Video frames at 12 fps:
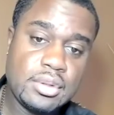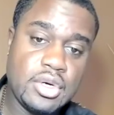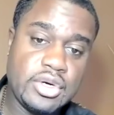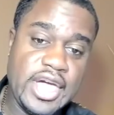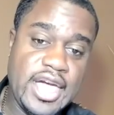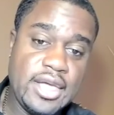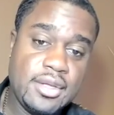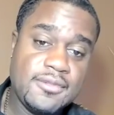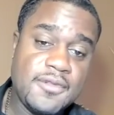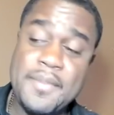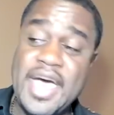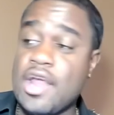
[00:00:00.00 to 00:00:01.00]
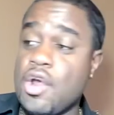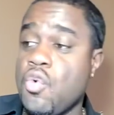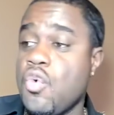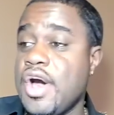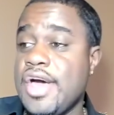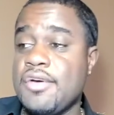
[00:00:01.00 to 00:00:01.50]
Okay? No matter
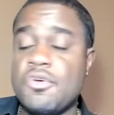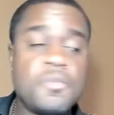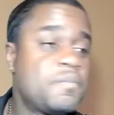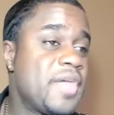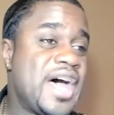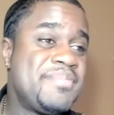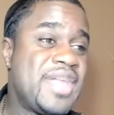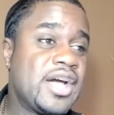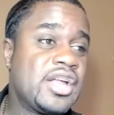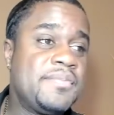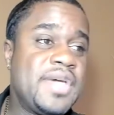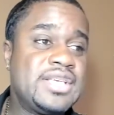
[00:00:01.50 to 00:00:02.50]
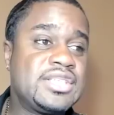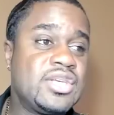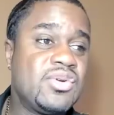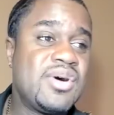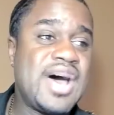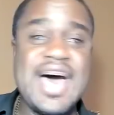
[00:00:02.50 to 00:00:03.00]
what, I'm not gonna base
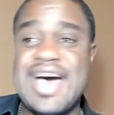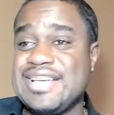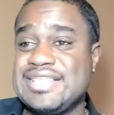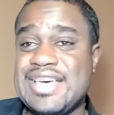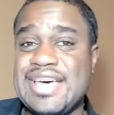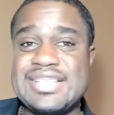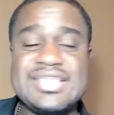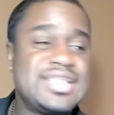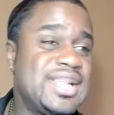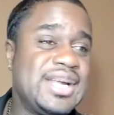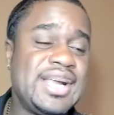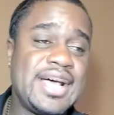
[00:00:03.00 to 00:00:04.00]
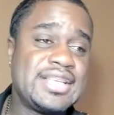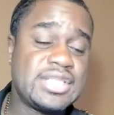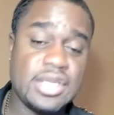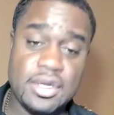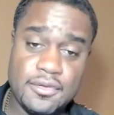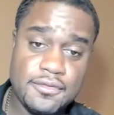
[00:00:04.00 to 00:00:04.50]
it on eye test, none of that
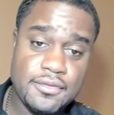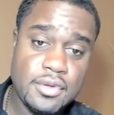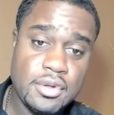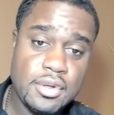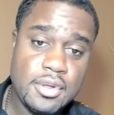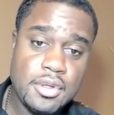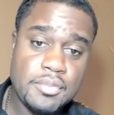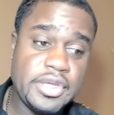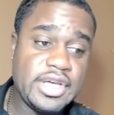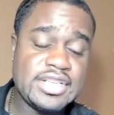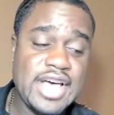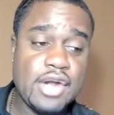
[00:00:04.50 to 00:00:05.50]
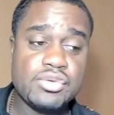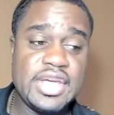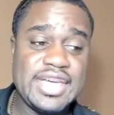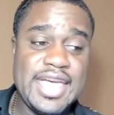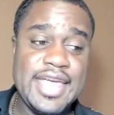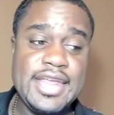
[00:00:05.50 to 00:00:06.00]
stuff. Because I don't
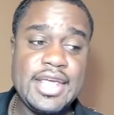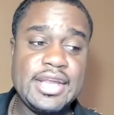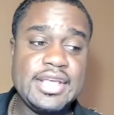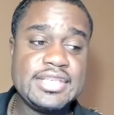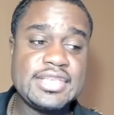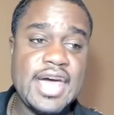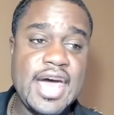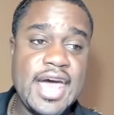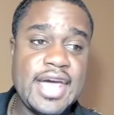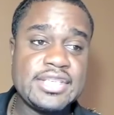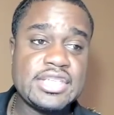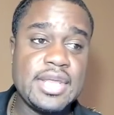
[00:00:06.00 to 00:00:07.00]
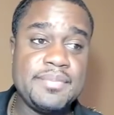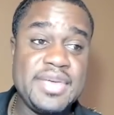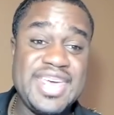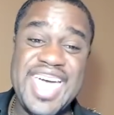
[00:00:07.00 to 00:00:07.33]
think any of these guys can beat